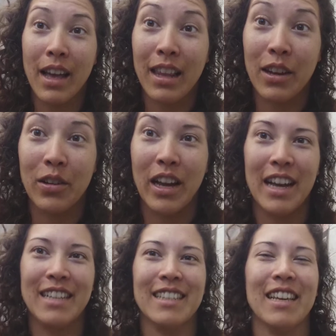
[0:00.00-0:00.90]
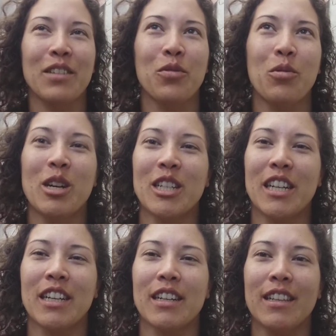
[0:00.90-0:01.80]
Hello guys, thanks for
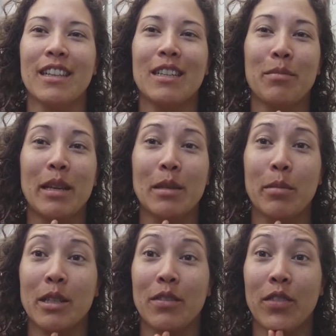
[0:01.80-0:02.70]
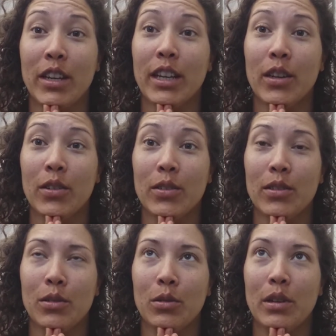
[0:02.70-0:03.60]
watching. Elise makes a bunch of
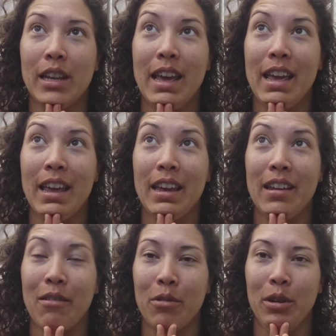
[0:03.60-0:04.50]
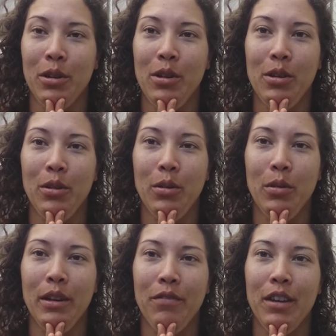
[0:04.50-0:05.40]
videos. Today I wanted to
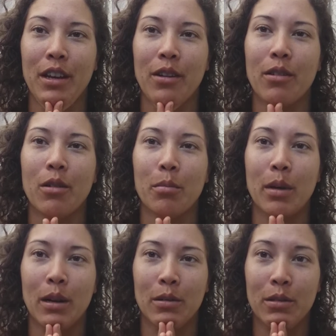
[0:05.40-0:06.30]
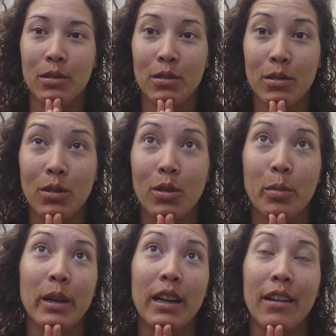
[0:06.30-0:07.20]
do a video about
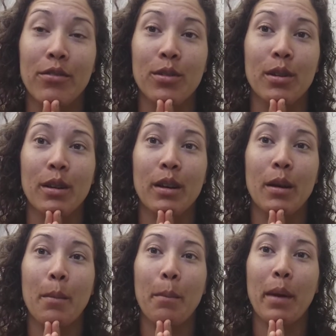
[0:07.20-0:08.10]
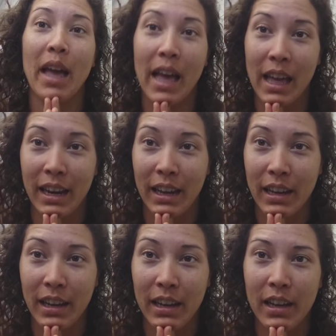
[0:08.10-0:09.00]
scuba diving
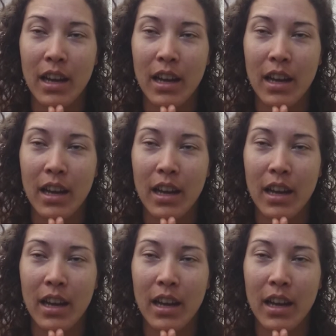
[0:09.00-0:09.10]
panic.